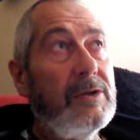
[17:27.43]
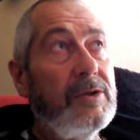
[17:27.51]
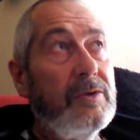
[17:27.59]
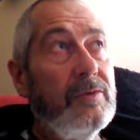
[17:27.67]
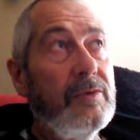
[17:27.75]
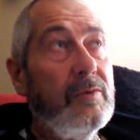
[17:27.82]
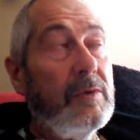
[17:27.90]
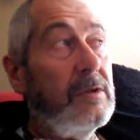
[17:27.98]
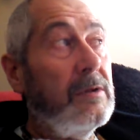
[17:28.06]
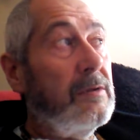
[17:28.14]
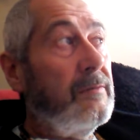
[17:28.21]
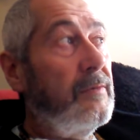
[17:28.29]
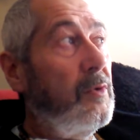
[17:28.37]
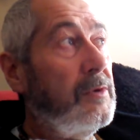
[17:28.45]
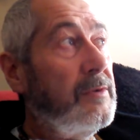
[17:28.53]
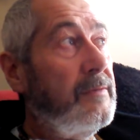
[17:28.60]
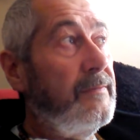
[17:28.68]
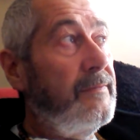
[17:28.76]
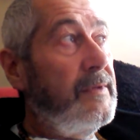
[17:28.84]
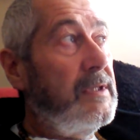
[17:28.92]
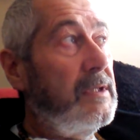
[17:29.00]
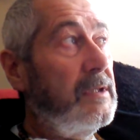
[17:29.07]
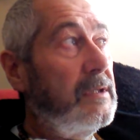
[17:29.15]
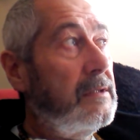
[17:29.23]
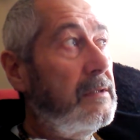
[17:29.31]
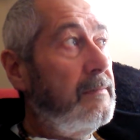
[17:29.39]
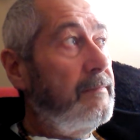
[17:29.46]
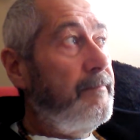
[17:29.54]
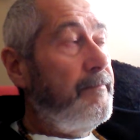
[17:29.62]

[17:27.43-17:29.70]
to the world of quantum physics,